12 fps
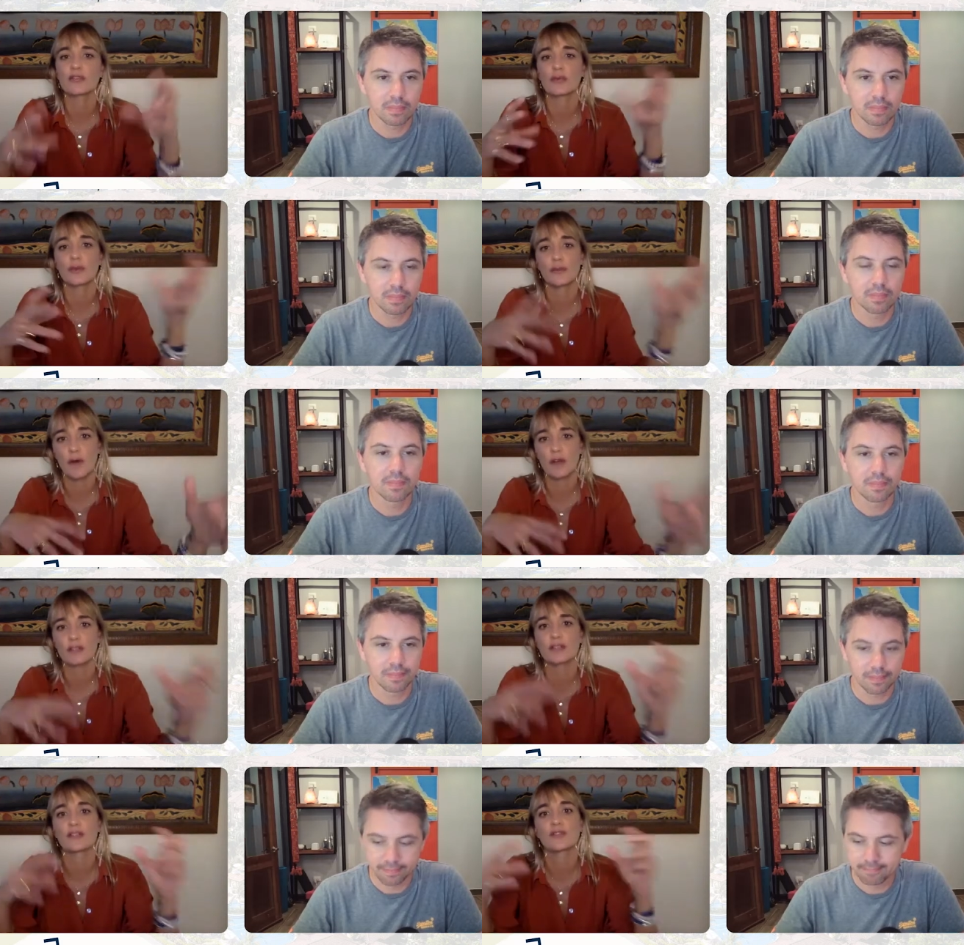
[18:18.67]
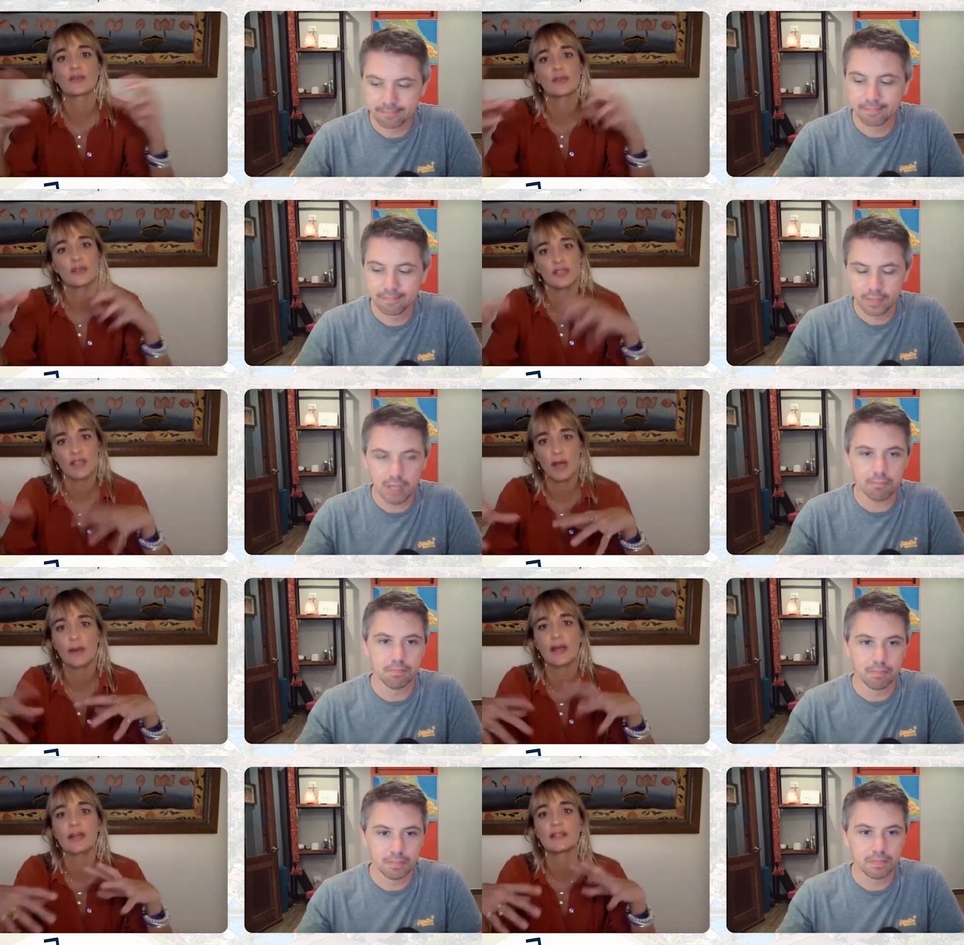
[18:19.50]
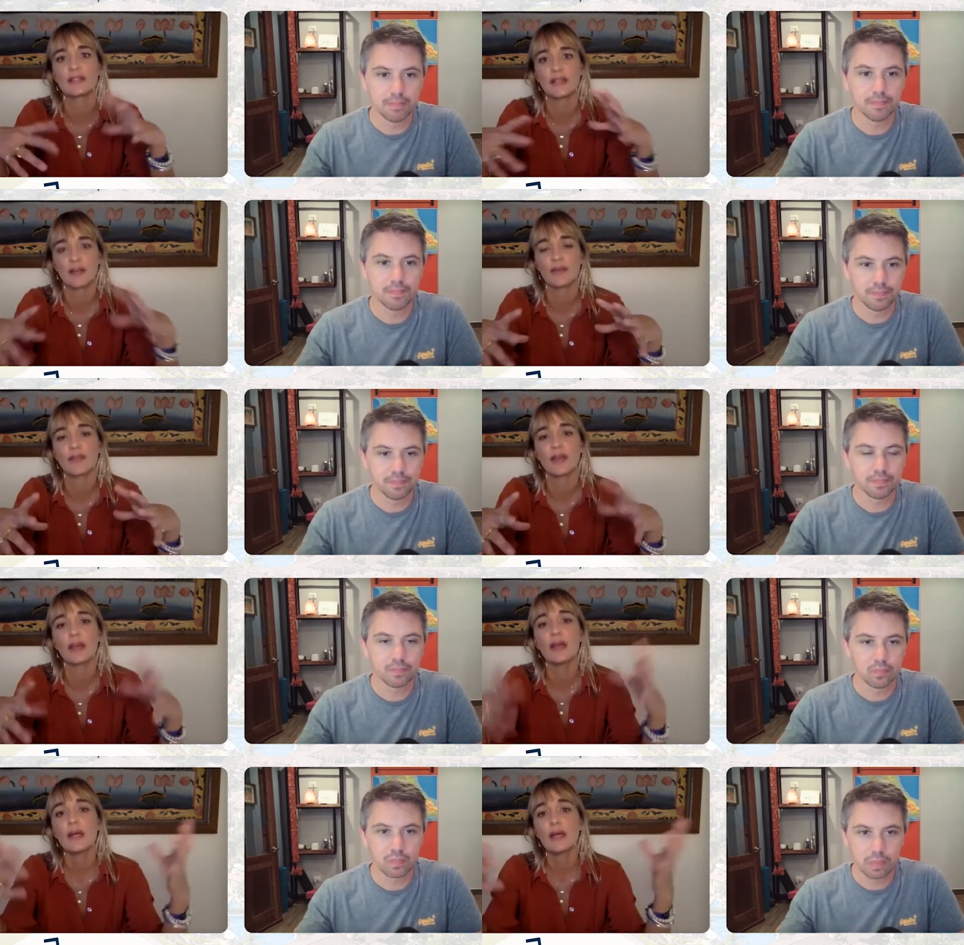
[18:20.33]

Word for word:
Speaker 1: or the faucets or the shower heads everything